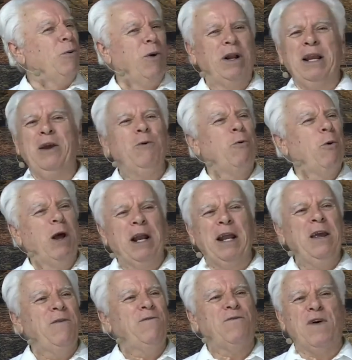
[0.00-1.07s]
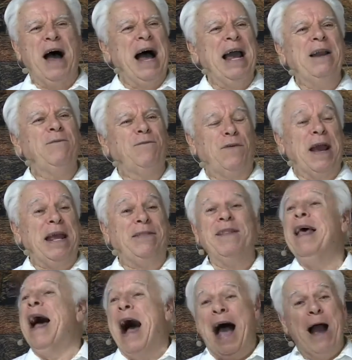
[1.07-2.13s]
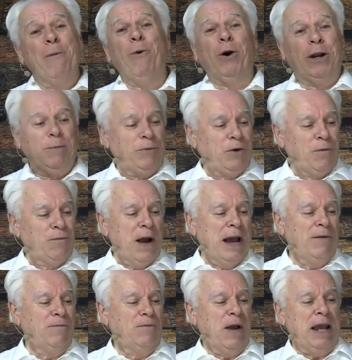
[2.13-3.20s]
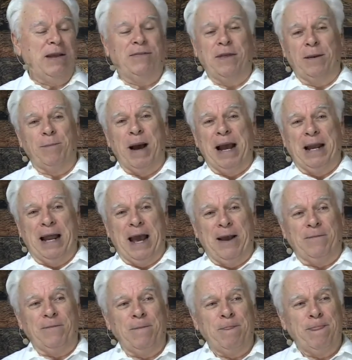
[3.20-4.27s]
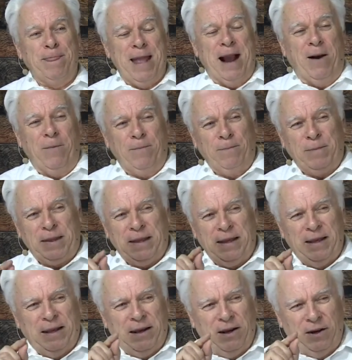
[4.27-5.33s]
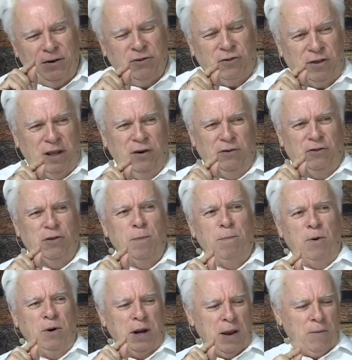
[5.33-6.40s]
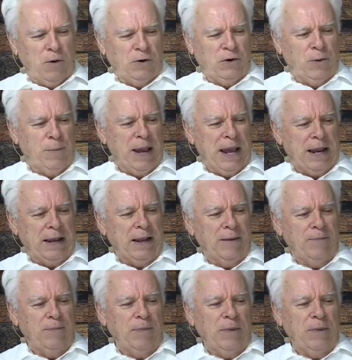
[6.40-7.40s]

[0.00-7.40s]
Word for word: Will he really find faith? I want him to find faith in my life. Now, here's, here's the point I want to make.